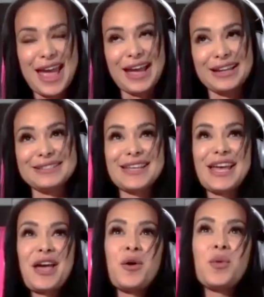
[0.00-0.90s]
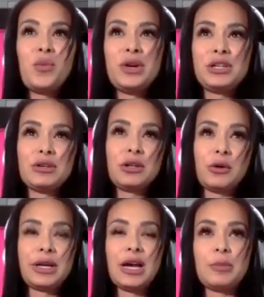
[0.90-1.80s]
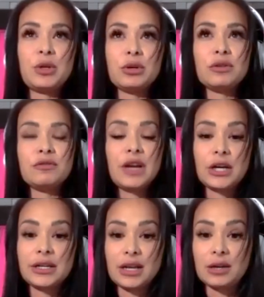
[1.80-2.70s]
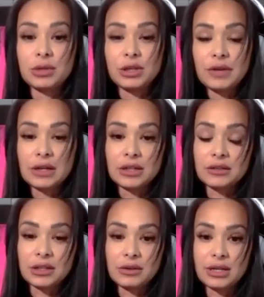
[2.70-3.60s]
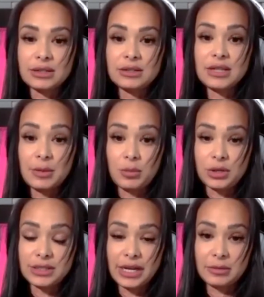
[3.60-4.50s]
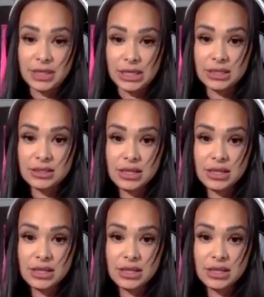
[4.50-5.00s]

And when you were growing up, you were very young when you found out that you had type 1 diabetes.